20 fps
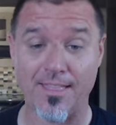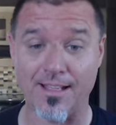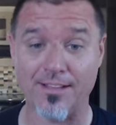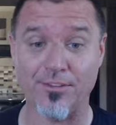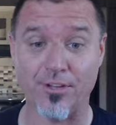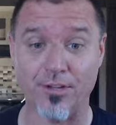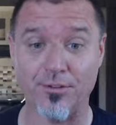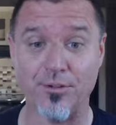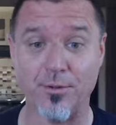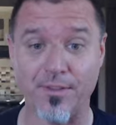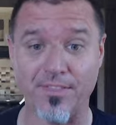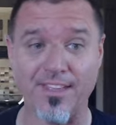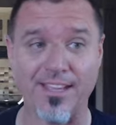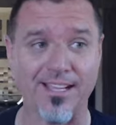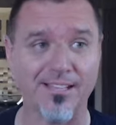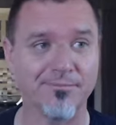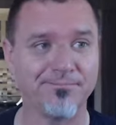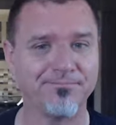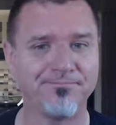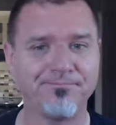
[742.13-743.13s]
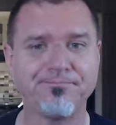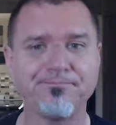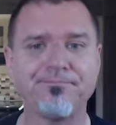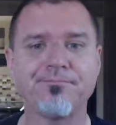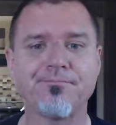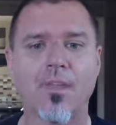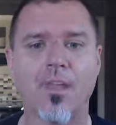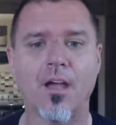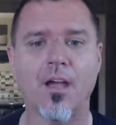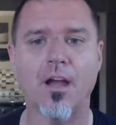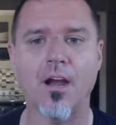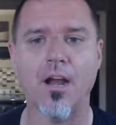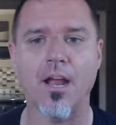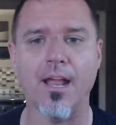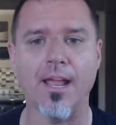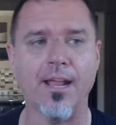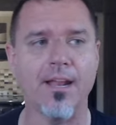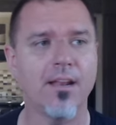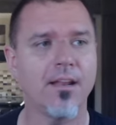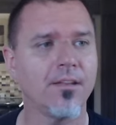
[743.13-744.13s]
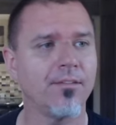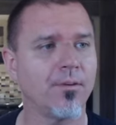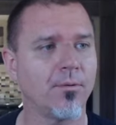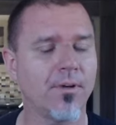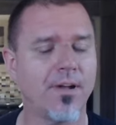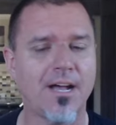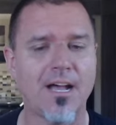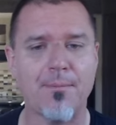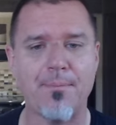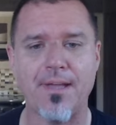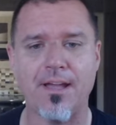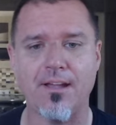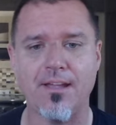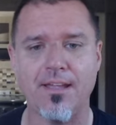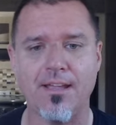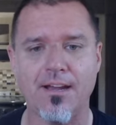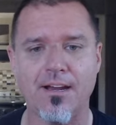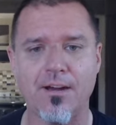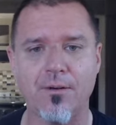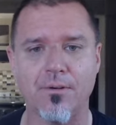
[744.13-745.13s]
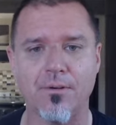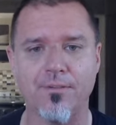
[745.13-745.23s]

That's also a thing. All right, so we'll hop out here.